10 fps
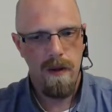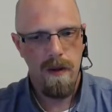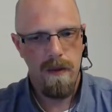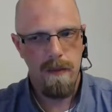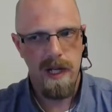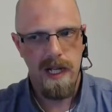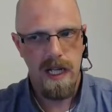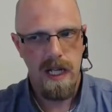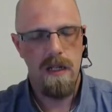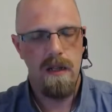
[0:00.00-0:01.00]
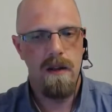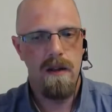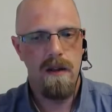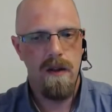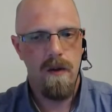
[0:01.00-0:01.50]
But again,
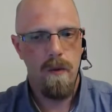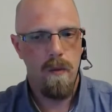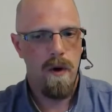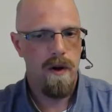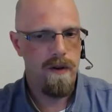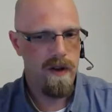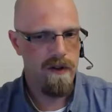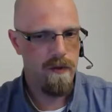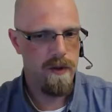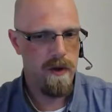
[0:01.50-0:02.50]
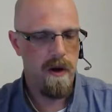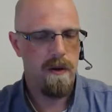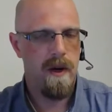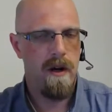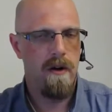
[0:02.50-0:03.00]
one of the things we talk
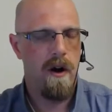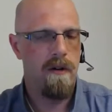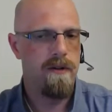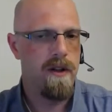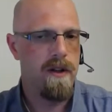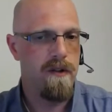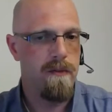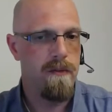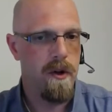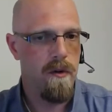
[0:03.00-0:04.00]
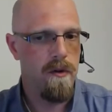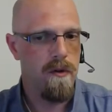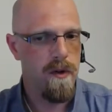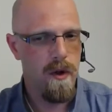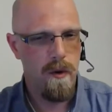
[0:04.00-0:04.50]
about often is
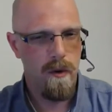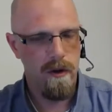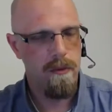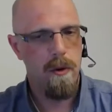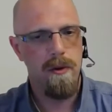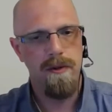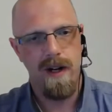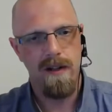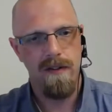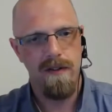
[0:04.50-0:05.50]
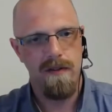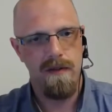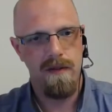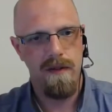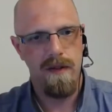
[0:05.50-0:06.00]
securing your mobile device.
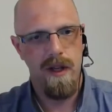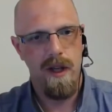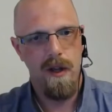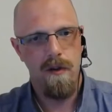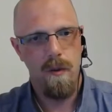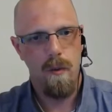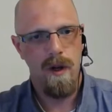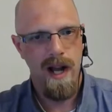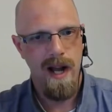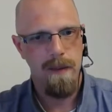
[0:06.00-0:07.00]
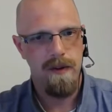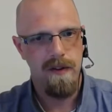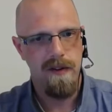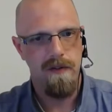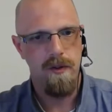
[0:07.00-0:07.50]
So what
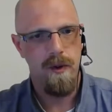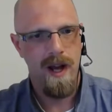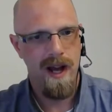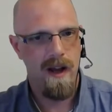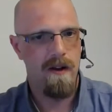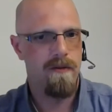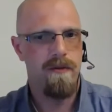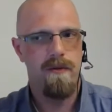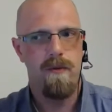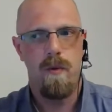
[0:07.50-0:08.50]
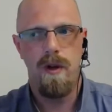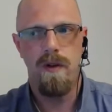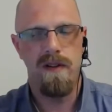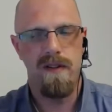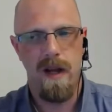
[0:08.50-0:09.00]
happens if you have one of
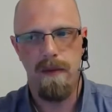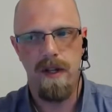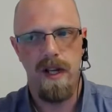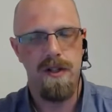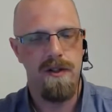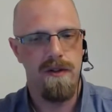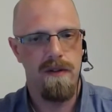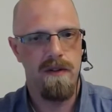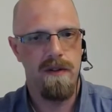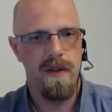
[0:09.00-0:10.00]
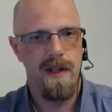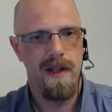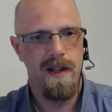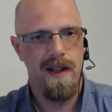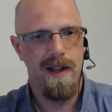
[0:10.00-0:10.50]
these applications
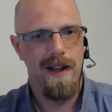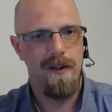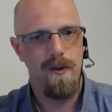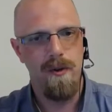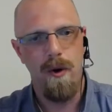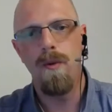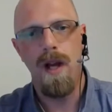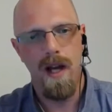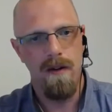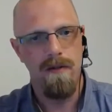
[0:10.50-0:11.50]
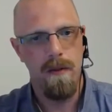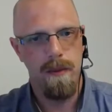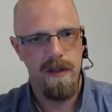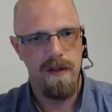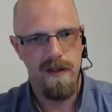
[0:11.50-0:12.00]
and you don't have a
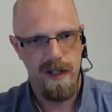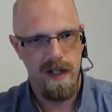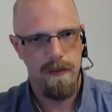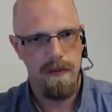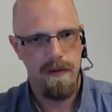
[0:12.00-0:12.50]
PIN set up?